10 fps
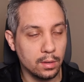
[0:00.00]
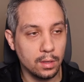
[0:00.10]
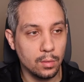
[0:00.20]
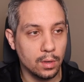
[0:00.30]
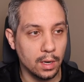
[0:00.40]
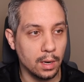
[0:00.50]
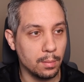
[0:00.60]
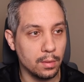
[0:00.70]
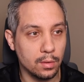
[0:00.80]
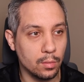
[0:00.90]
to see what
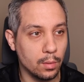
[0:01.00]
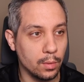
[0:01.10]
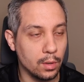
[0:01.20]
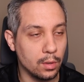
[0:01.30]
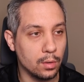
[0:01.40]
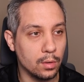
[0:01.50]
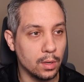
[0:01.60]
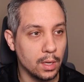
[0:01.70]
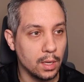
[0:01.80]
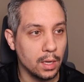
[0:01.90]
happens when we do
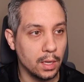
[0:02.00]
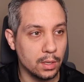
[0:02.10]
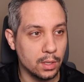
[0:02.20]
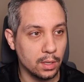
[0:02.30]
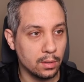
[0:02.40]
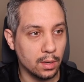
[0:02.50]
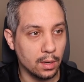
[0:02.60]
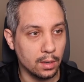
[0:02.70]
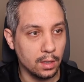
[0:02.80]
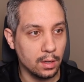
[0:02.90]
a
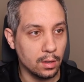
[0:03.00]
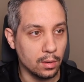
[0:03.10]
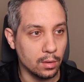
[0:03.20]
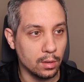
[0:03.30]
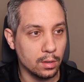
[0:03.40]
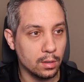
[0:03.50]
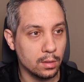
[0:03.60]
JSON decode